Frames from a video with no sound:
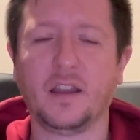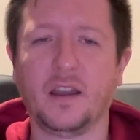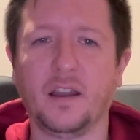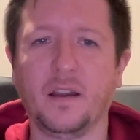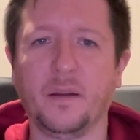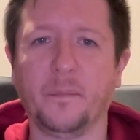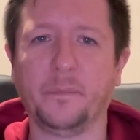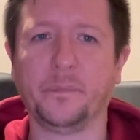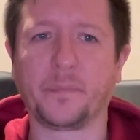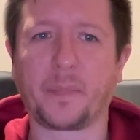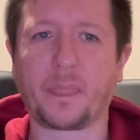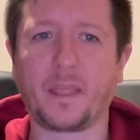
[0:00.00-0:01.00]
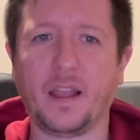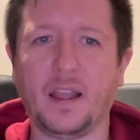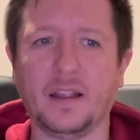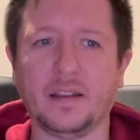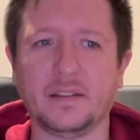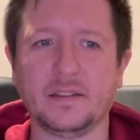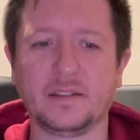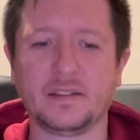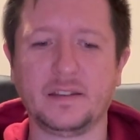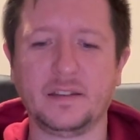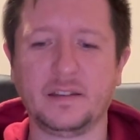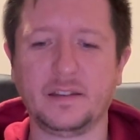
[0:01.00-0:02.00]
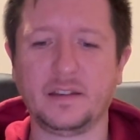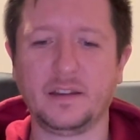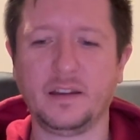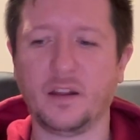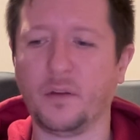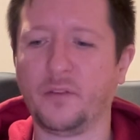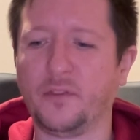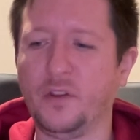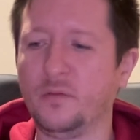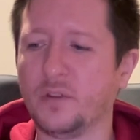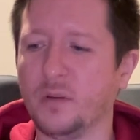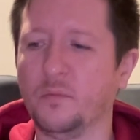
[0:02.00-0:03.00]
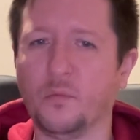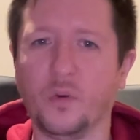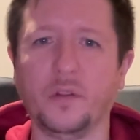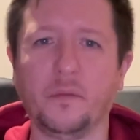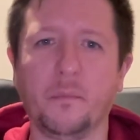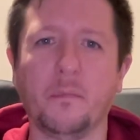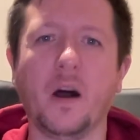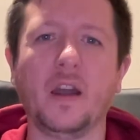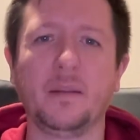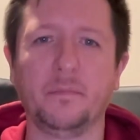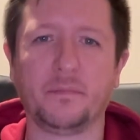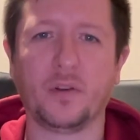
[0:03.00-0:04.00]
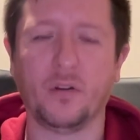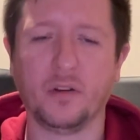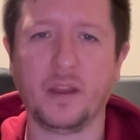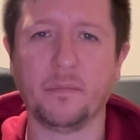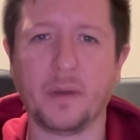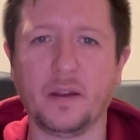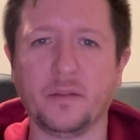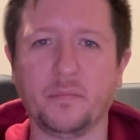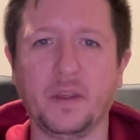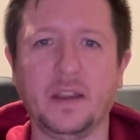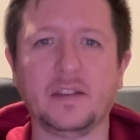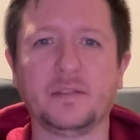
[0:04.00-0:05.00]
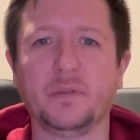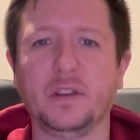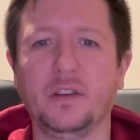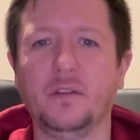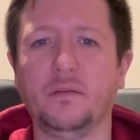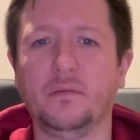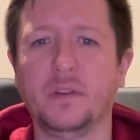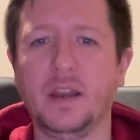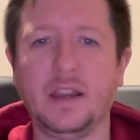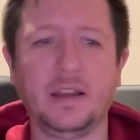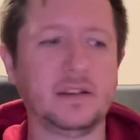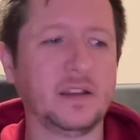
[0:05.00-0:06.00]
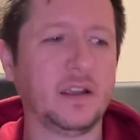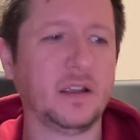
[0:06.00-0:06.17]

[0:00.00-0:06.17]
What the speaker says: And you know, if you don't want my cornet mouthpiece, but you need